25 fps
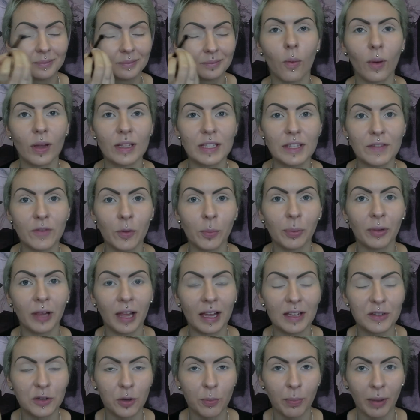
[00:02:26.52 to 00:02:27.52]
Once you've
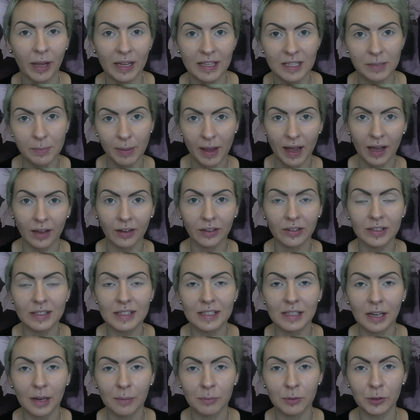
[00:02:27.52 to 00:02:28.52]
applied your base powder,
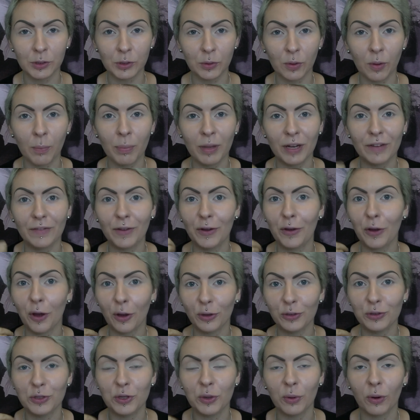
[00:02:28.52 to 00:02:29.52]
it's time to do a bit of a
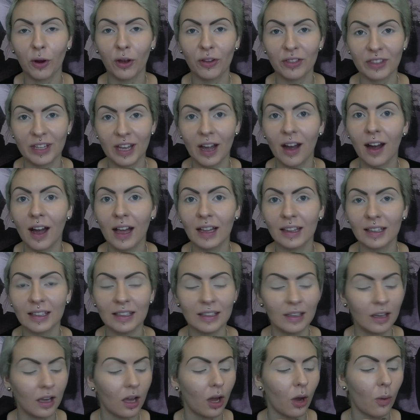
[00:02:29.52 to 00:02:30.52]
contour on the
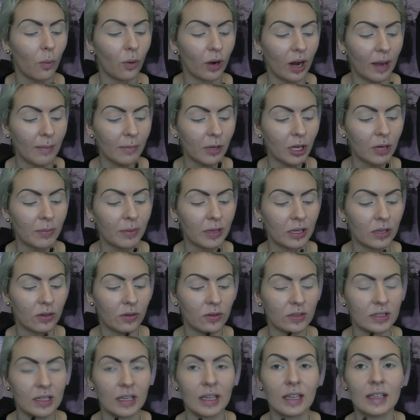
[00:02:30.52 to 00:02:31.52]
eyelid. What I'm going to be
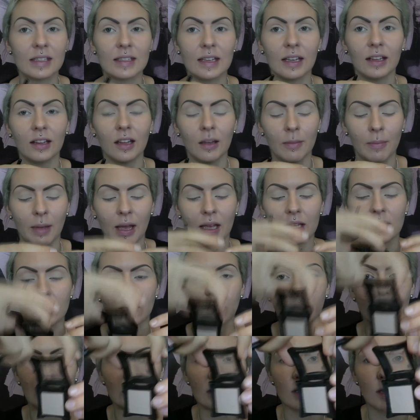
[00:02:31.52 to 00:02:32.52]
using is
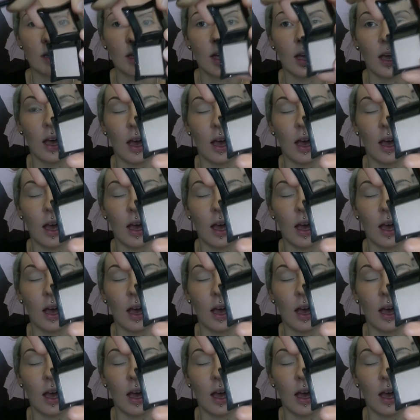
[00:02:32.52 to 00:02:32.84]
Illamasqua's